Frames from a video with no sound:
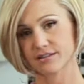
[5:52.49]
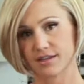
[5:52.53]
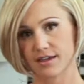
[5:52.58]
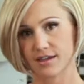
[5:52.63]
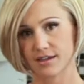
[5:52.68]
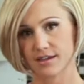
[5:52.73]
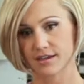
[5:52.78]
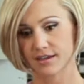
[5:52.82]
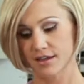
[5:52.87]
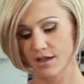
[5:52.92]

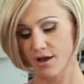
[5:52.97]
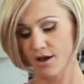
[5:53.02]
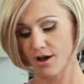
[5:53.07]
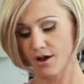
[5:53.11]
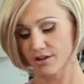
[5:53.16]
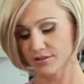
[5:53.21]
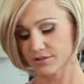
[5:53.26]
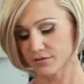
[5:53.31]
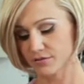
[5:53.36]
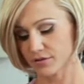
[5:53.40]
like
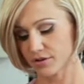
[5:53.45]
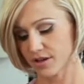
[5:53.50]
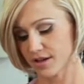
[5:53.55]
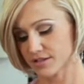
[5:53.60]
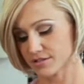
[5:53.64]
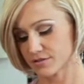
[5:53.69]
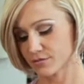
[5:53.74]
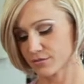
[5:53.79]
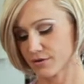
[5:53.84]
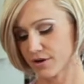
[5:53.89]
all different
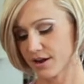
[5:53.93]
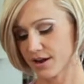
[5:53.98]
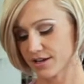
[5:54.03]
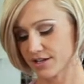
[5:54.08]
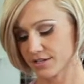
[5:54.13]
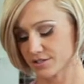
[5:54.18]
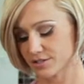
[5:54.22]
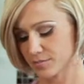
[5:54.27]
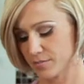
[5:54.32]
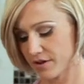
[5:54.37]
kinds of
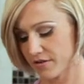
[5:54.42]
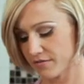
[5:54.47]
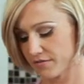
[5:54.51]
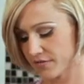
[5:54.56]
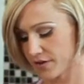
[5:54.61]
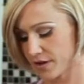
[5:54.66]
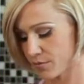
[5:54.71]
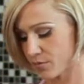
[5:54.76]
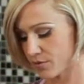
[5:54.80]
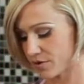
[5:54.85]
varieties. You might
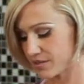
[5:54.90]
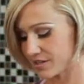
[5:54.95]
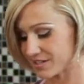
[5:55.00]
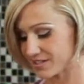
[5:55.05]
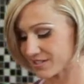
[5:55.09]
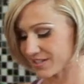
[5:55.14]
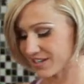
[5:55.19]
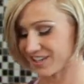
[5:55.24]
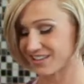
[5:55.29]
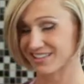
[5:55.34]
find one
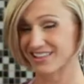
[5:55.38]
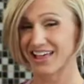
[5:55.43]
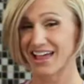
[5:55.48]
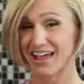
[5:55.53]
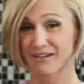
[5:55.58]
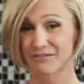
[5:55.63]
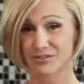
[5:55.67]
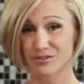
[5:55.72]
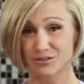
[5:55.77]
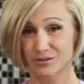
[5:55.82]
that's like
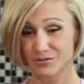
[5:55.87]
lavender